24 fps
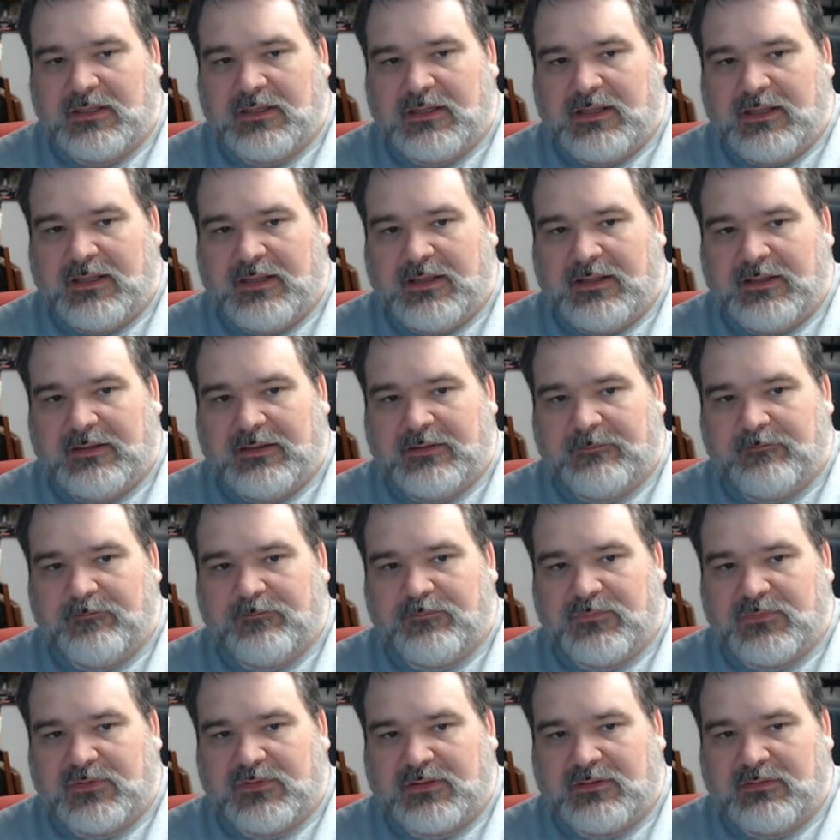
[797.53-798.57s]

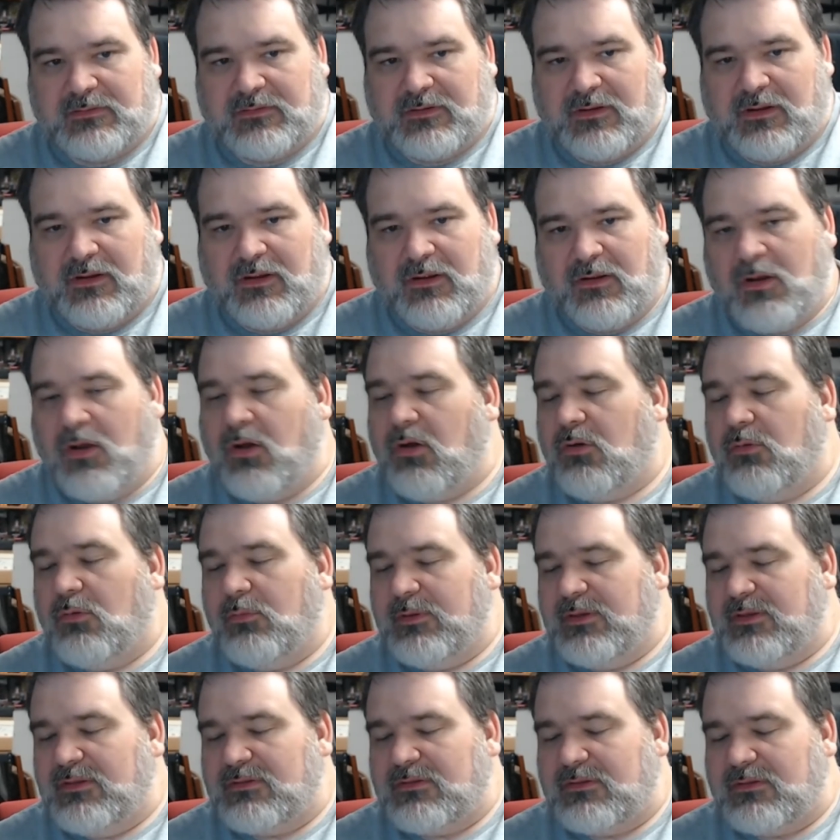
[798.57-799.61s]
There are
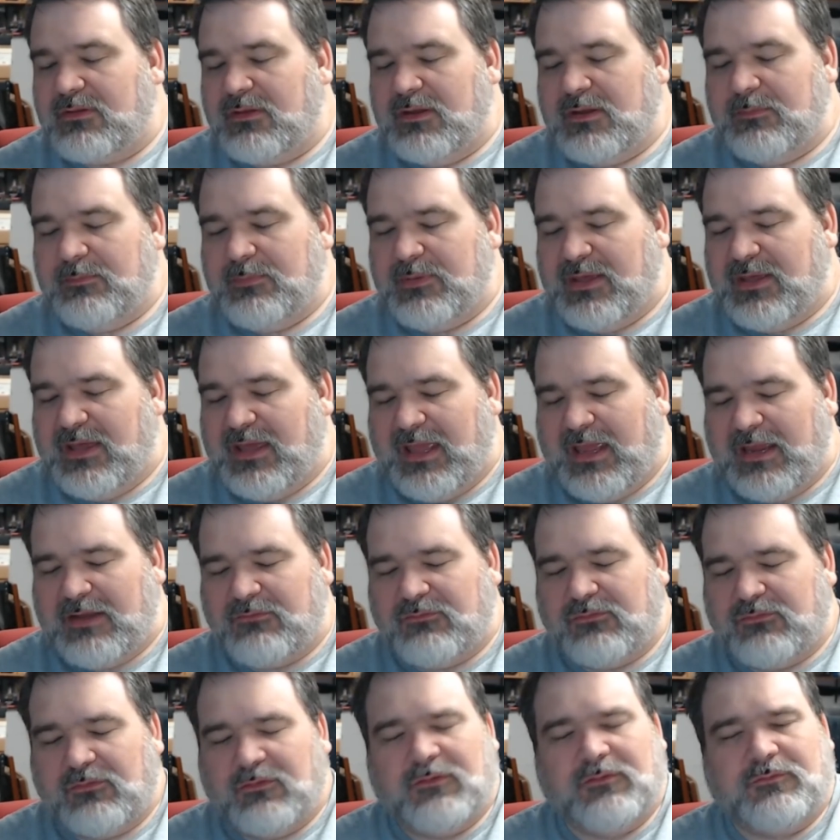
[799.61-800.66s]
always going to be a
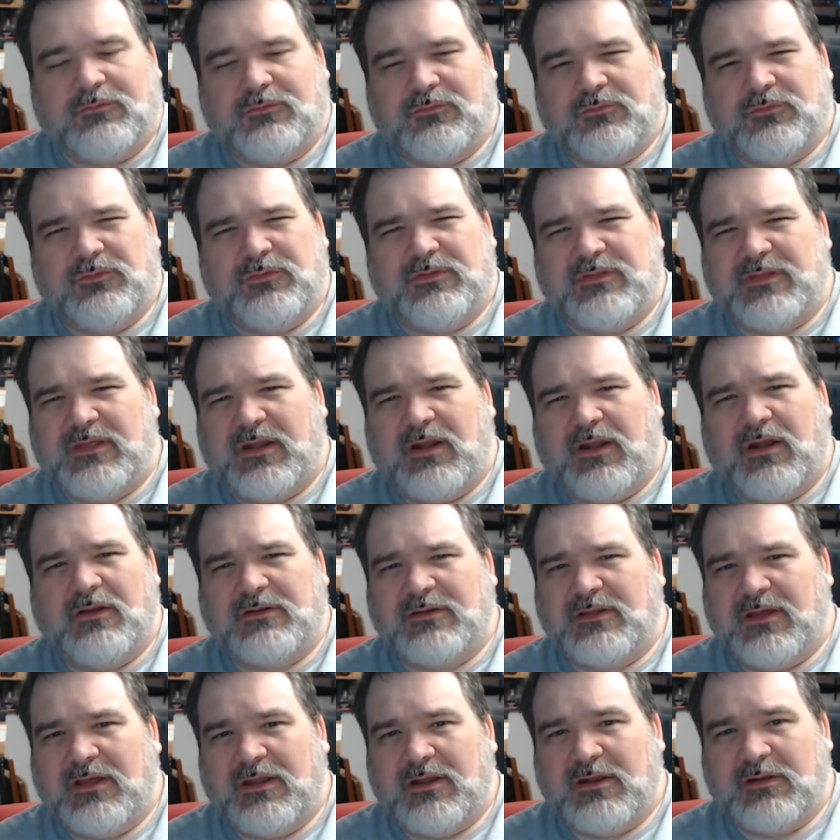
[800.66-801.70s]
handful of rules that aren't
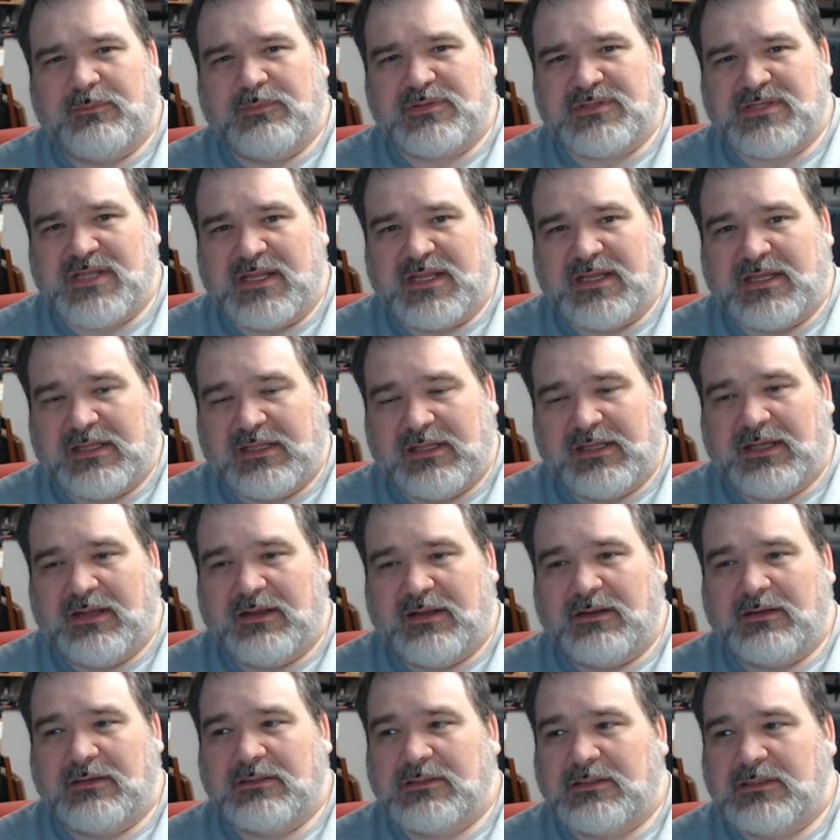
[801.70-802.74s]
100%
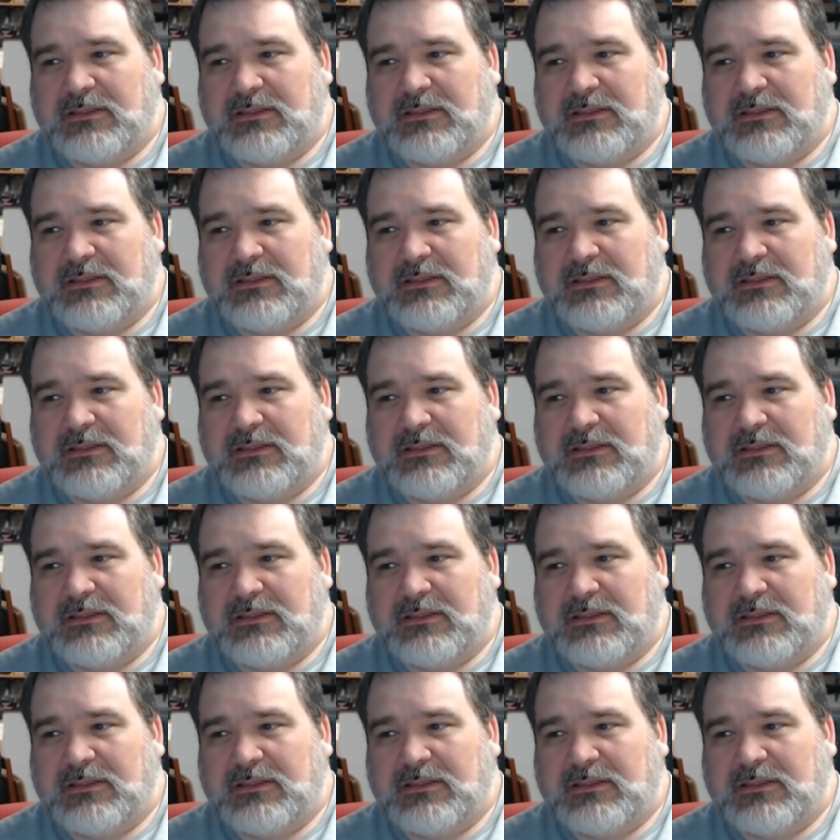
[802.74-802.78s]
clear,